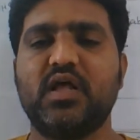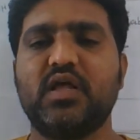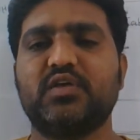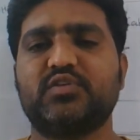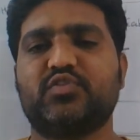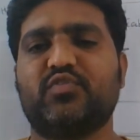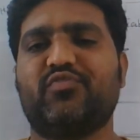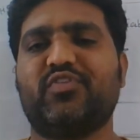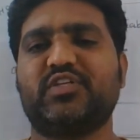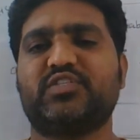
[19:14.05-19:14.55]

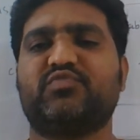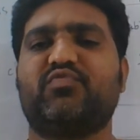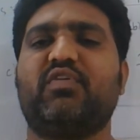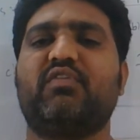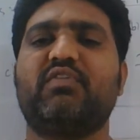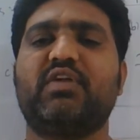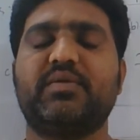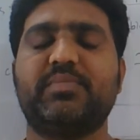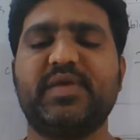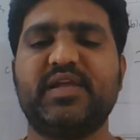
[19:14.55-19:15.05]
So first we
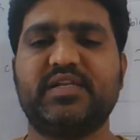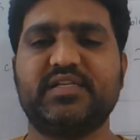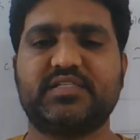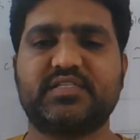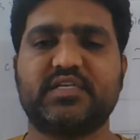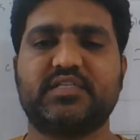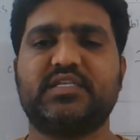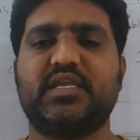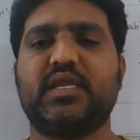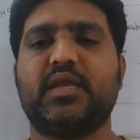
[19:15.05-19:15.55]
will be
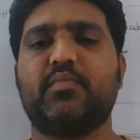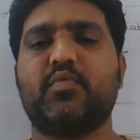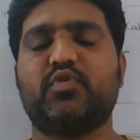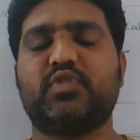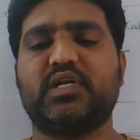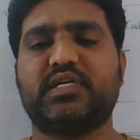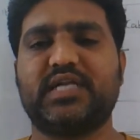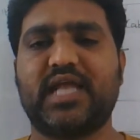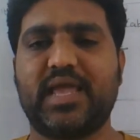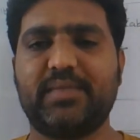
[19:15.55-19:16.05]
discussing about
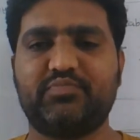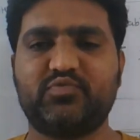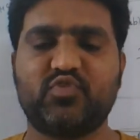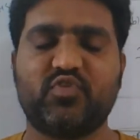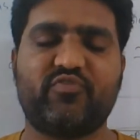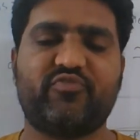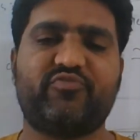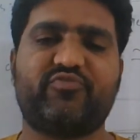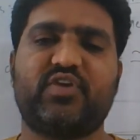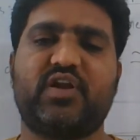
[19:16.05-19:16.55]
the types
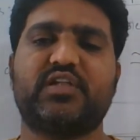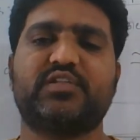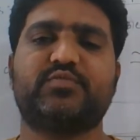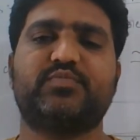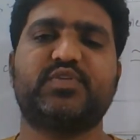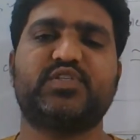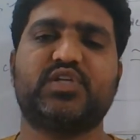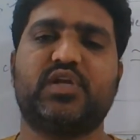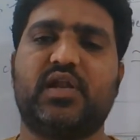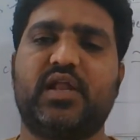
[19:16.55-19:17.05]
of
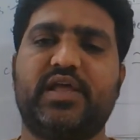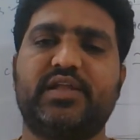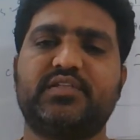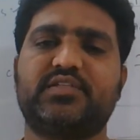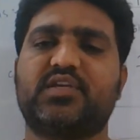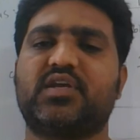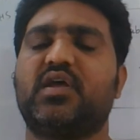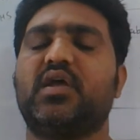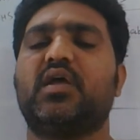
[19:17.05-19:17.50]
transmission lines,